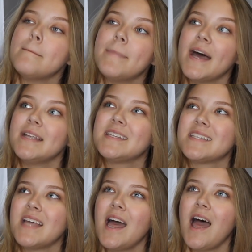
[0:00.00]

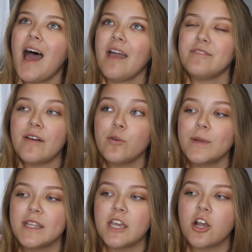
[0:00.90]
but I've never
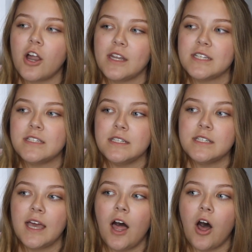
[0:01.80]
really gone into
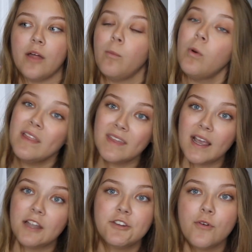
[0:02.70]
detail on when they
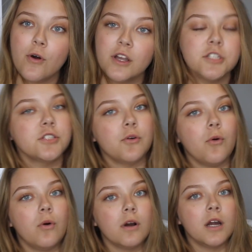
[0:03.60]
got divorced
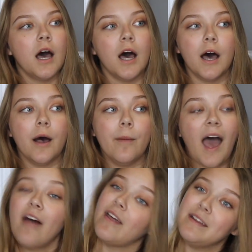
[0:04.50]
or how
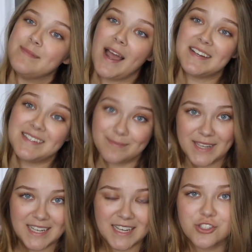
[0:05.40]
that impacted me.